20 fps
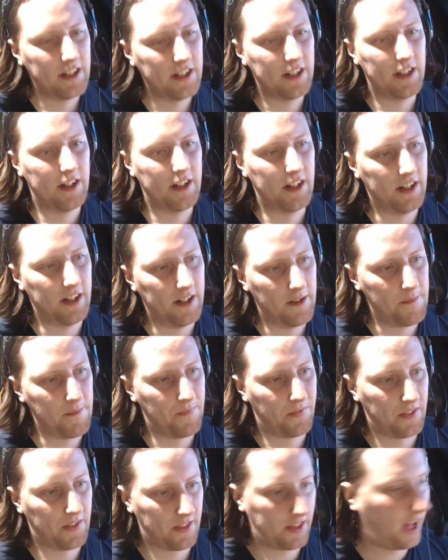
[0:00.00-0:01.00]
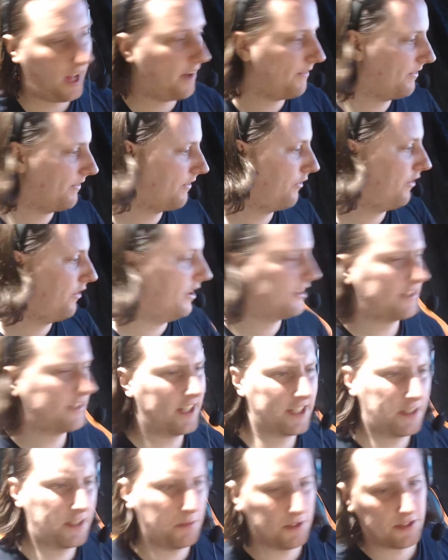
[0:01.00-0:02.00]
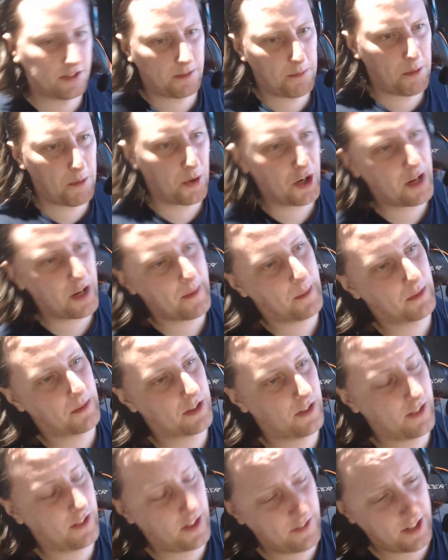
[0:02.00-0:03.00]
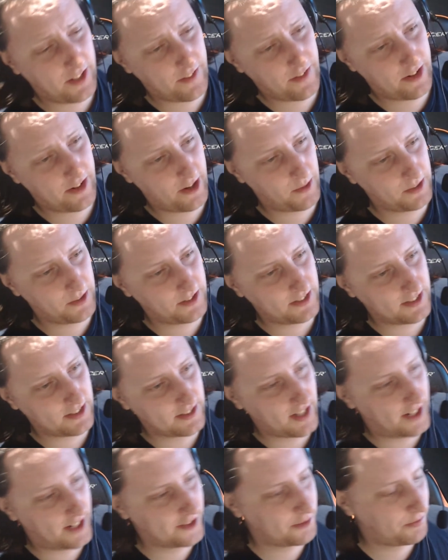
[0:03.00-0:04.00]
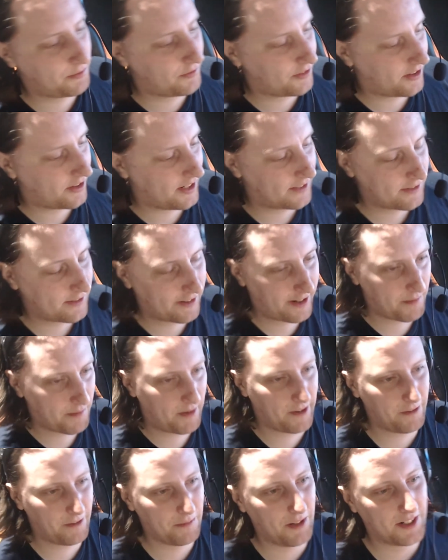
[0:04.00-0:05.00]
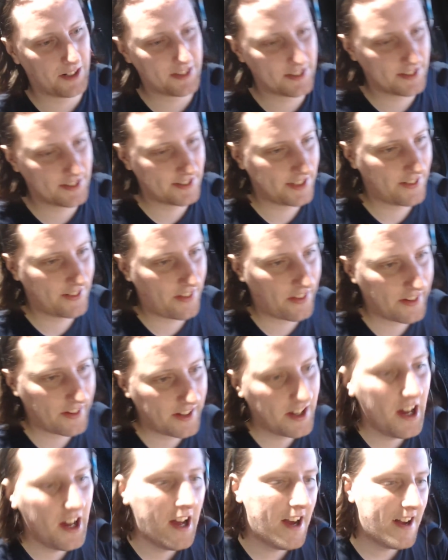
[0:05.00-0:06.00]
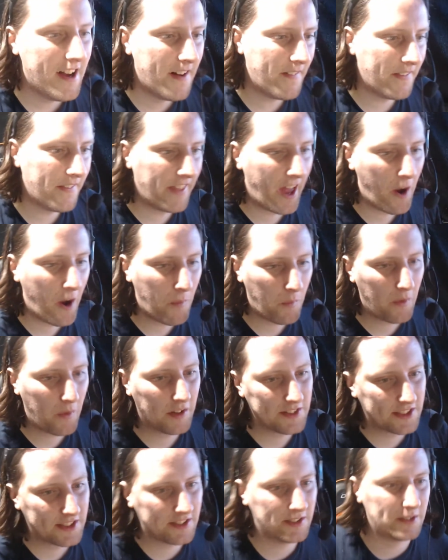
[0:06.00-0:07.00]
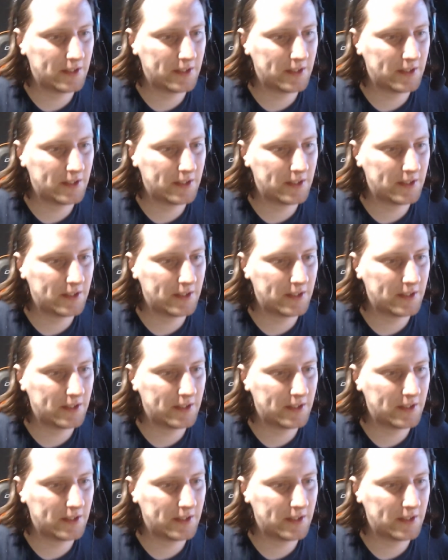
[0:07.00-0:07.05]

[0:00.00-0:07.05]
That first section was the premium stuff. I haven't even noticed these headers before. I'll have to look in my old boxes and see if they're there. Now we're on to the